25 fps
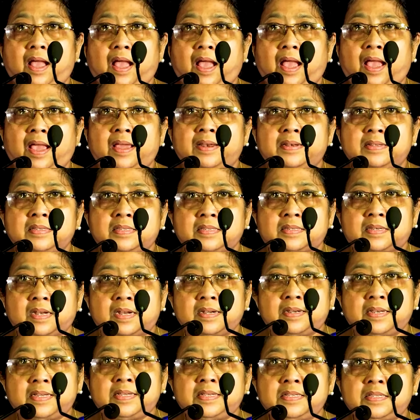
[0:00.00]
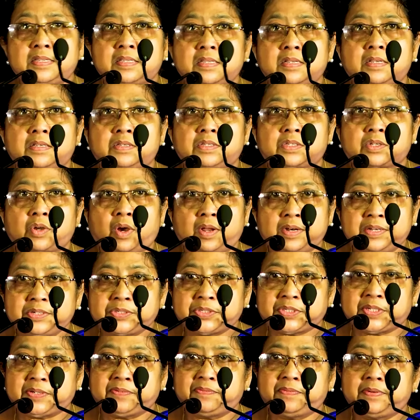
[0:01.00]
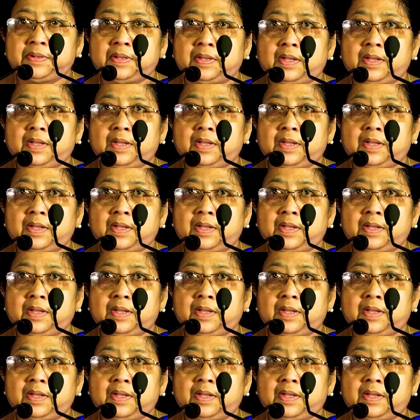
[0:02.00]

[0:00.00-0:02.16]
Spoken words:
and studies, scholarship,